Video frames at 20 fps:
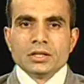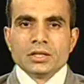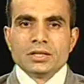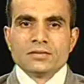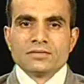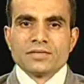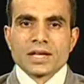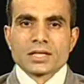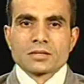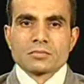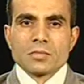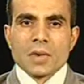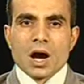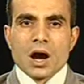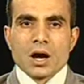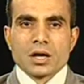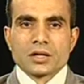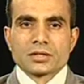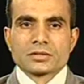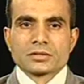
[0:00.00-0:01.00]
in fact
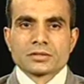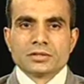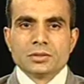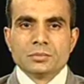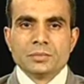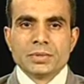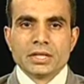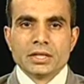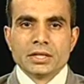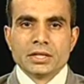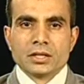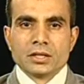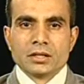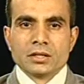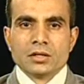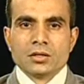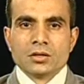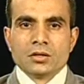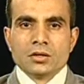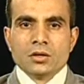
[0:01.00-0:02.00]
marked the beginning
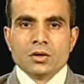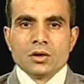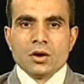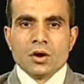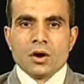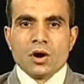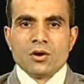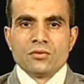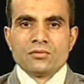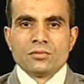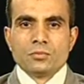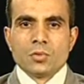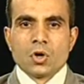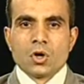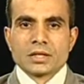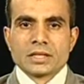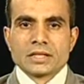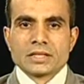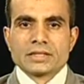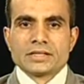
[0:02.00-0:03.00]
of modern